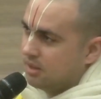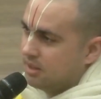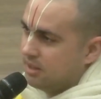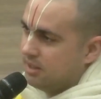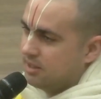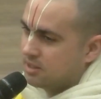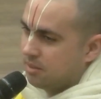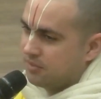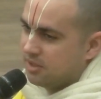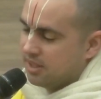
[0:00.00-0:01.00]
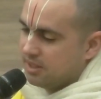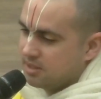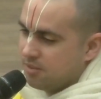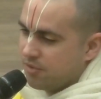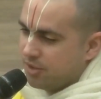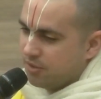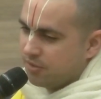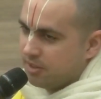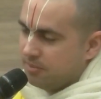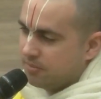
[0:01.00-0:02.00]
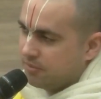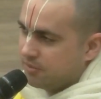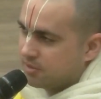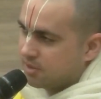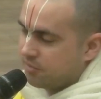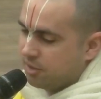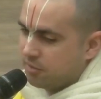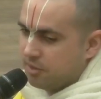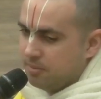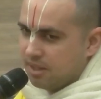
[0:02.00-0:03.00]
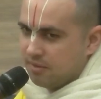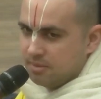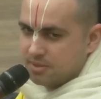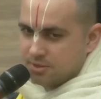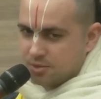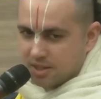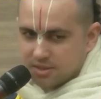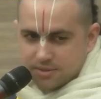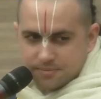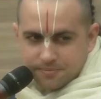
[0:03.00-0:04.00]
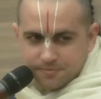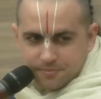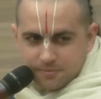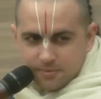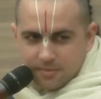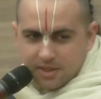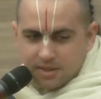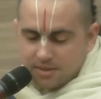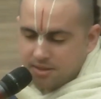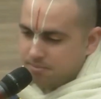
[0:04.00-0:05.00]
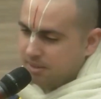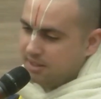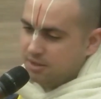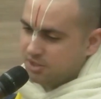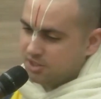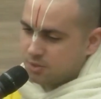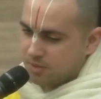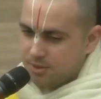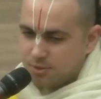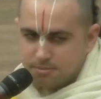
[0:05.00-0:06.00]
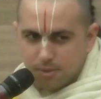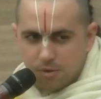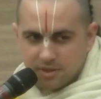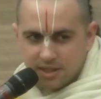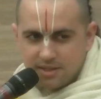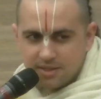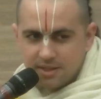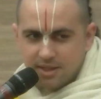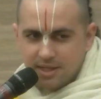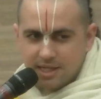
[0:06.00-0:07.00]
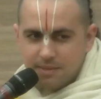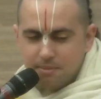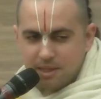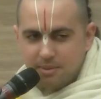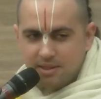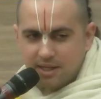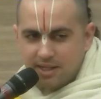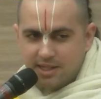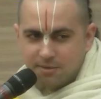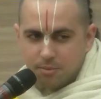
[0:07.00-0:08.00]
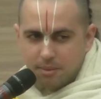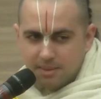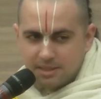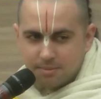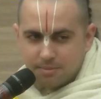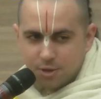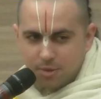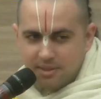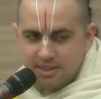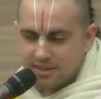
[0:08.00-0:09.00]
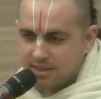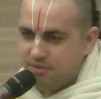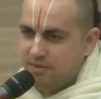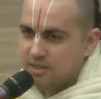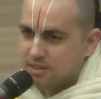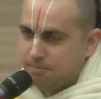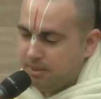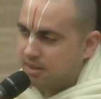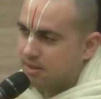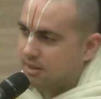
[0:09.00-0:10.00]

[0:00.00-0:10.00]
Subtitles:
in some of the days, a friend of him gave him some drugs. He said, "Maybe you just try to smoke that, and maybe the headache will be better, because normally it alleviates the pain."